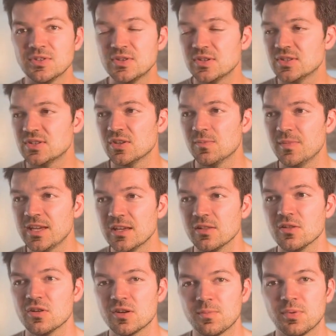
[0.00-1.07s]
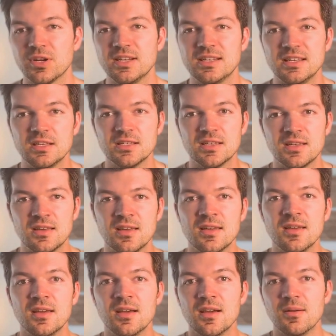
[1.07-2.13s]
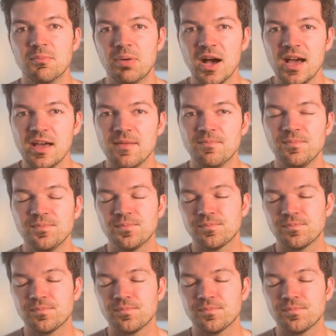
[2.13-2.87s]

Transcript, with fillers: you can still make it look pretty decent, but